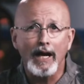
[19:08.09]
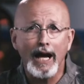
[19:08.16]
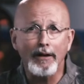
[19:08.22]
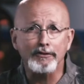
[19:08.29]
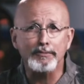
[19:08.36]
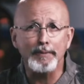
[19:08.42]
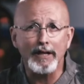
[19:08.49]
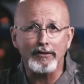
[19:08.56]
I
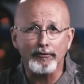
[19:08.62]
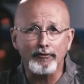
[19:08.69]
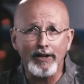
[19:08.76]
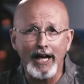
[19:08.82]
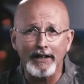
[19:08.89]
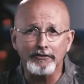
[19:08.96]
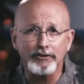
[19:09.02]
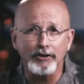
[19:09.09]
was about to
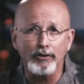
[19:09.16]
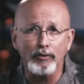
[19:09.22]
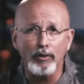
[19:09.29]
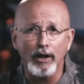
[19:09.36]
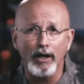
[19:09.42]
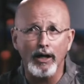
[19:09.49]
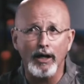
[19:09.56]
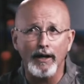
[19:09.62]
fly
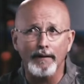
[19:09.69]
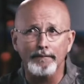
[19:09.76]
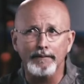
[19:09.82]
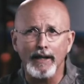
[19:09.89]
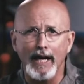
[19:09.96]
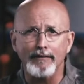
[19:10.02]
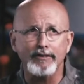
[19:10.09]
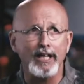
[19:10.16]
to
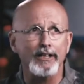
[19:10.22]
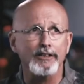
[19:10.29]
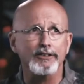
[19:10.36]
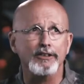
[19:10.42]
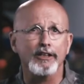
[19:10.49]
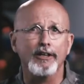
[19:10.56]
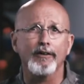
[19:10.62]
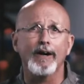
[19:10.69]

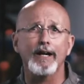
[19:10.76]
Afghanistan or